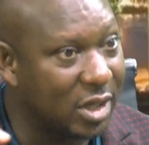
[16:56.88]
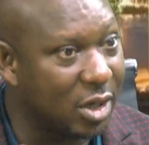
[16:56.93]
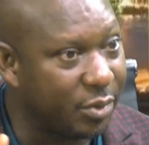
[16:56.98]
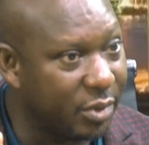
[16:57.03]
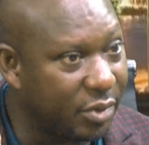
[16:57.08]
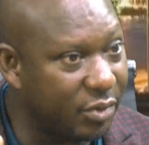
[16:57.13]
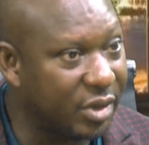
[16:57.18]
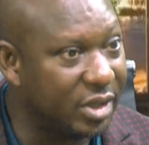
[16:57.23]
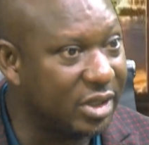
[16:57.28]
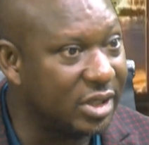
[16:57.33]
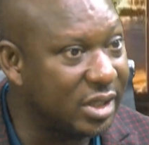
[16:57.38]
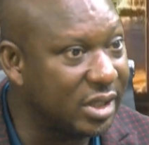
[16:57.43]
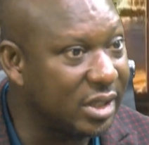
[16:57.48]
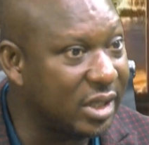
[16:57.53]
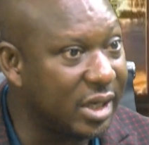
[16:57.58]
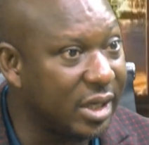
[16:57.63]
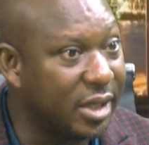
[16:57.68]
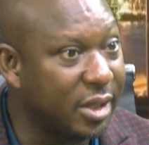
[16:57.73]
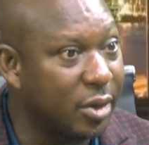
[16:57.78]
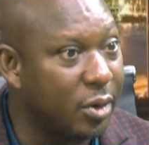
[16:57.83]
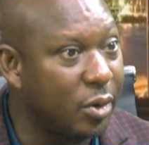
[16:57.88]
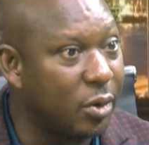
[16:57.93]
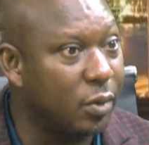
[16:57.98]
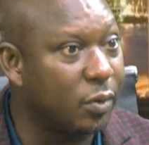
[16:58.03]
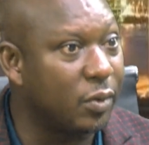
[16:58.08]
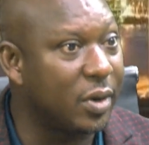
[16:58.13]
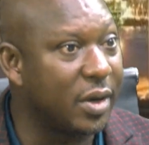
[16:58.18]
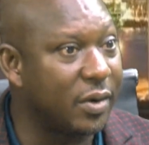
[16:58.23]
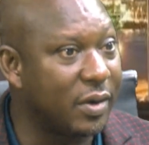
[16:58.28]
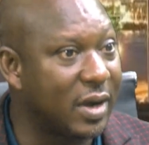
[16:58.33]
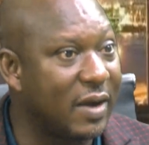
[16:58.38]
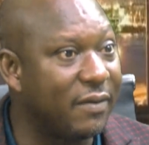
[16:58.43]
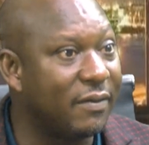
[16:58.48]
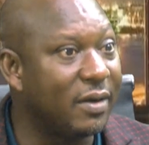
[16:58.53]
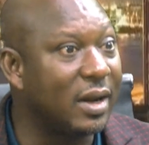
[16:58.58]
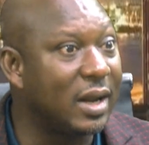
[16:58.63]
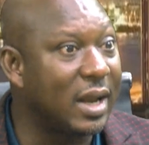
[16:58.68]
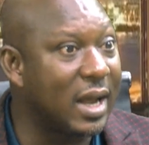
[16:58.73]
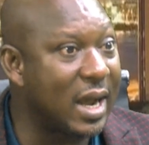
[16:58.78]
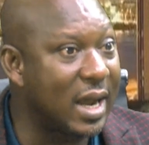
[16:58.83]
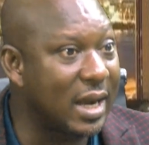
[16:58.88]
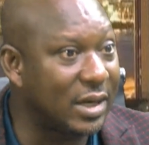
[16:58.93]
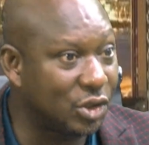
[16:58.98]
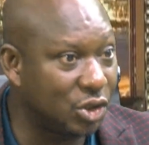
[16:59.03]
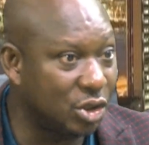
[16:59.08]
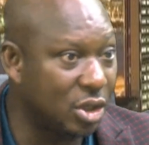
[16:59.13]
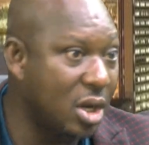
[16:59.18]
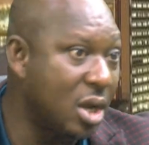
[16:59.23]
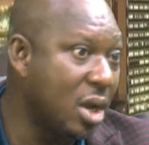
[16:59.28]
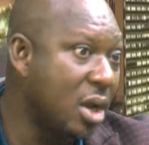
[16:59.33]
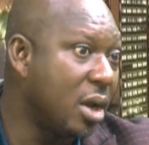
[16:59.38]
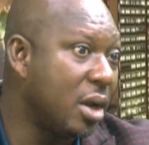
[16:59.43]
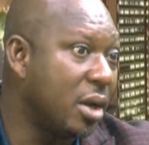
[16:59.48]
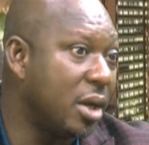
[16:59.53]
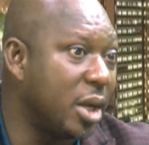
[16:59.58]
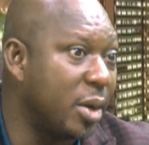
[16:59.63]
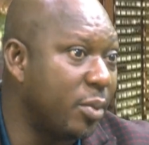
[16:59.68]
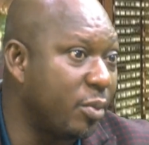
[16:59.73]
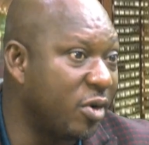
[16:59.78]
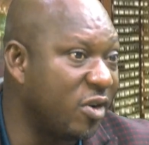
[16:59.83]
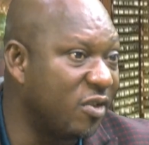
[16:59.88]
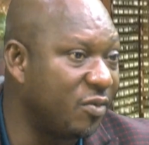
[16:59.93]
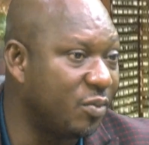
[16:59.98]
be written in the hall where you have a large number of